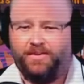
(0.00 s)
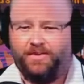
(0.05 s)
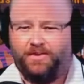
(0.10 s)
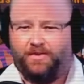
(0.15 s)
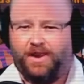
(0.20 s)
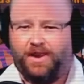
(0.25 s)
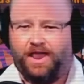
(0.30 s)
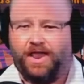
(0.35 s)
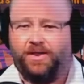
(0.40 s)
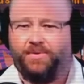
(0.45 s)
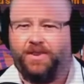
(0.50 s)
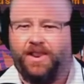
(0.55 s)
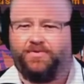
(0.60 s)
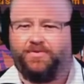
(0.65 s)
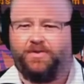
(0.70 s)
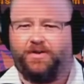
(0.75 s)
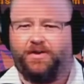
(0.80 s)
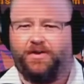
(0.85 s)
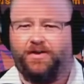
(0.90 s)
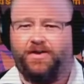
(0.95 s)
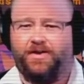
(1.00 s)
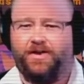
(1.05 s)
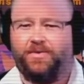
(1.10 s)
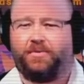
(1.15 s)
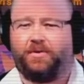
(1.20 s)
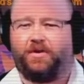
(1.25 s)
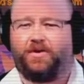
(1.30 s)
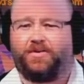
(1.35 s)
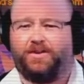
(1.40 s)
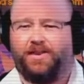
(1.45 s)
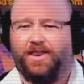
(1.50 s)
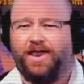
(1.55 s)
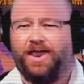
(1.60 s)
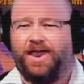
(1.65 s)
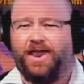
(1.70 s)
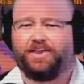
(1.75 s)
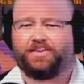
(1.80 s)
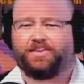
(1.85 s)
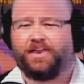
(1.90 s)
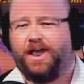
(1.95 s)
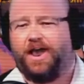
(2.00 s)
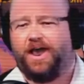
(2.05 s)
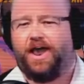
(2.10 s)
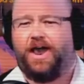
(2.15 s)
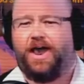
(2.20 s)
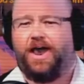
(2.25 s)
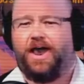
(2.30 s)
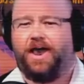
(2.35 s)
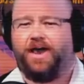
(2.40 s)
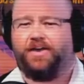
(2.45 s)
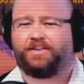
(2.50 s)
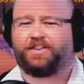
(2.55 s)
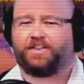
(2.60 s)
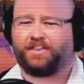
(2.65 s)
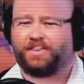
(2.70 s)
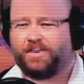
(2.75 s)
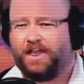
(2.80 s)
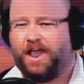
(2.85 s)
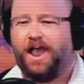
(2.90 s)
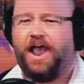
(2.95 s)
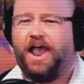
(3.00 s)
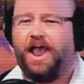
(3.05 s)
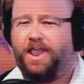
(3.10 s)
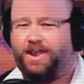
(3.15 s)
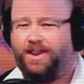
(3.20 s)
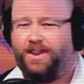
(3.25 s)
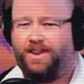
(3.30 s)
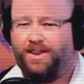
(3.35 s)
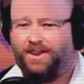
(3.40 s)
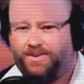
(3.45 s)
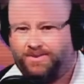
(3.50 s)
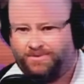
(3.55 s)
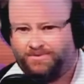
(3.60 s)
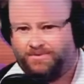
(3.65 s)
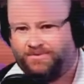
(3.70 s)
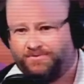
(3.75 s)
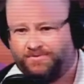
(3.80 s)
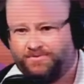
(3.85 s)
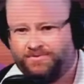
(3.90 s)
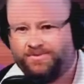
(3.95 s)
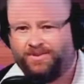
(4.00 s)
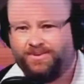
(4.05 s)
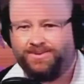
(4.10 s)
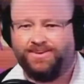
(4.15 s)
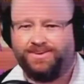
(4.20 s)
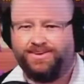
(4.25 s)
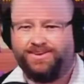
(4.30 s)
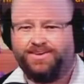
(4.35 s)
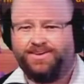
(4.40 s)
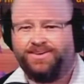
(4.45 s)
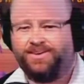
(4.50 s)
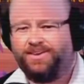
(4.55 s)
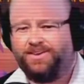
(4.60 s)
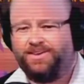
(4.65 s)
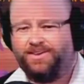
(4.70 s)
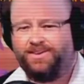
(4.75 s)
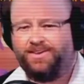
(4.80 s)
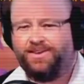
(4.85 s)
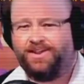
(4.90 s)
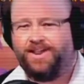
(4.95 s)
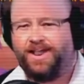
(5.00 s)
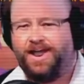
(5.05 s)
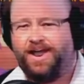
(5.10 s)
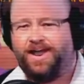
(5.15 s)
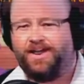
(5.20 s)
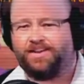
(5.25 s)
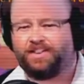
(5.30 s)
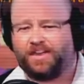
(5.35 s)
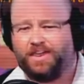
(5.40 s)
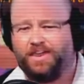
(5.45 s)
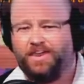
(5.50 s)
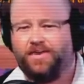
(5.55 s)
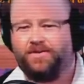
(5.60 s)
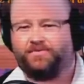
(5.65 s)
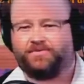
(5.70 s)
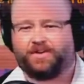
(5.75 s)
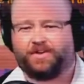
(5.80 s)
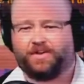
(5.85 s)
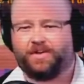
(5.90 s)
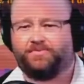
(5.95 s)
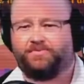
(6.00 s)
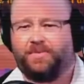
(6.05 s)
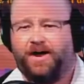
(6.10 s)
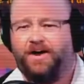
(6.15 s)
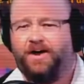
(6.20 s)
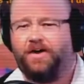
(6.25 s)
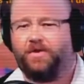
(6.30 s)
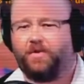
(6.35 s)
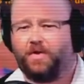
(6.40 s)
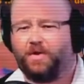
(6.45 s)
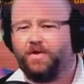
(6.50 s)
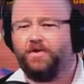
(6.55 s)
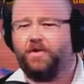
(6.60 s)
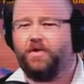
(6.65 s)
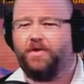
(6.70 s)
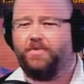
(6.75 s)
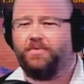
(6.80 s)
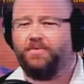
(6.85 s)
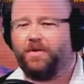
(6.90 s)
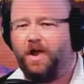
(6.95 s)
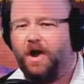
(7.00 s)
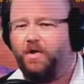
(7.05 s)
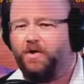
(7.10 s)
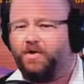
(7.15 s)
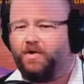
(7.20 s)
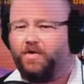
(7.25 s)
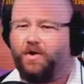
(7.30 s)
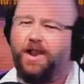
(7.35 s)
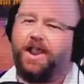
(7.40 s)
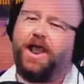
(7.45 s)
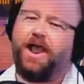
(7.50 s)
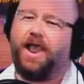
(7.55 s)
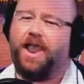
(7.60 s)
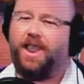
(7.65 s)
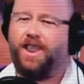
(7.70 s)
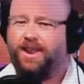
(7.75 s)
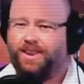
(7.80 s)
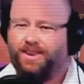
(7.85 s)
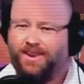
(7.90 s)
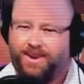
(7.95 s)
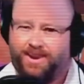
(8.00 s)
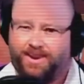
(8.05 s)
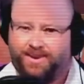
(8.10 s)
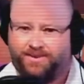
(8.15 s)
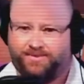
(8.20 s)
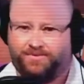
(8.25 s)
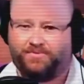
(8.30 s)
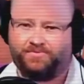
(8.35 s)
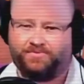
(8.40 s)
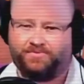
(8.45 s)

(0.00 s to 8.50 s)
Well, I'm ever upper class high society. God's gift to ballroom notoriety.